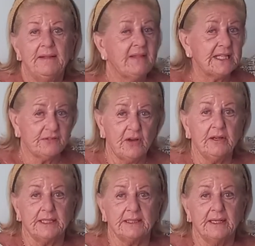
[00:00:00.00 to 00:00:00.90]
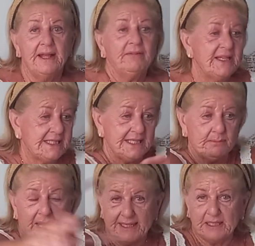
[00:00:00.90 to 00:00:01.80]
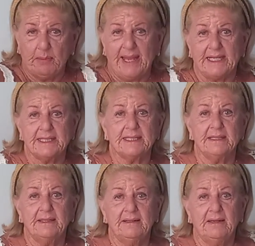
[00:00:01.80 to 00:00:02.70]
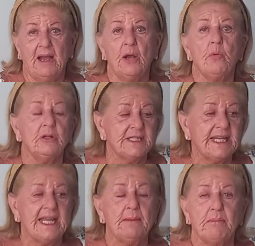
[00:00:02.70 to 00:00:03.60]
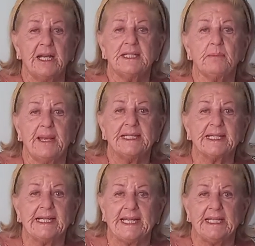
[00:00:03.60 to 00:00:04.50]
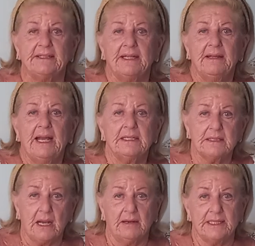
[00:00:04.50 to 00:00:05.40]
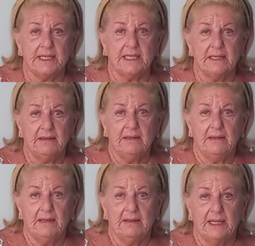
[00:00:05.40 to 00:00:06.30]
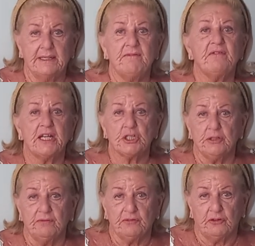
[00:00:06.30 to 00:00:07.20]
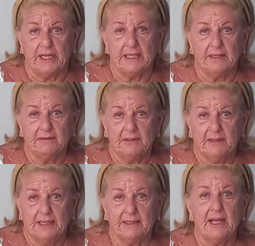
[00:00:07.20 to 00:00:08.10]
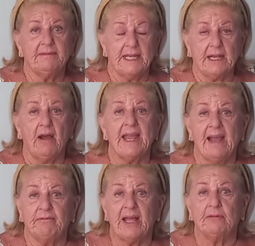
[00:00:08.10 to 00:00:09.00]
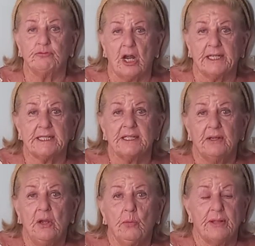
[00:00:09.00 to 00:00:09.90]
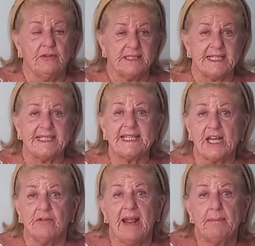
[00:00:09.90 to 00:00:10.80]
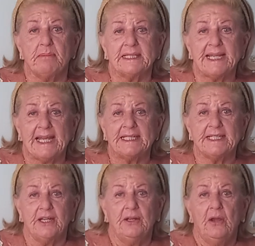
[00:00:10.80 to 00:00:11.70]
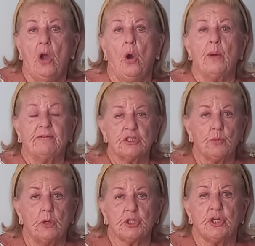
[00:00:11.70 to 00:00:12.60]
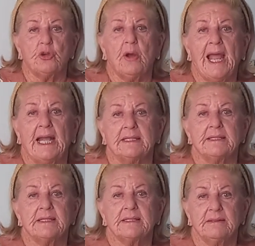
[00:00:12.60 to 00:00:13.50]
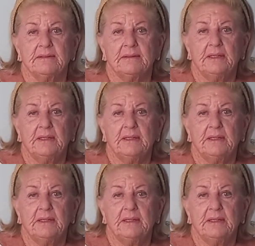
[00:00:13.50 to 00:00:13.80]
That's fine. This is my space. I want to keep my space clean and tidy and infection-free. And I think I have that right, whether it's a cigarette butt end or whether it's washing your hands.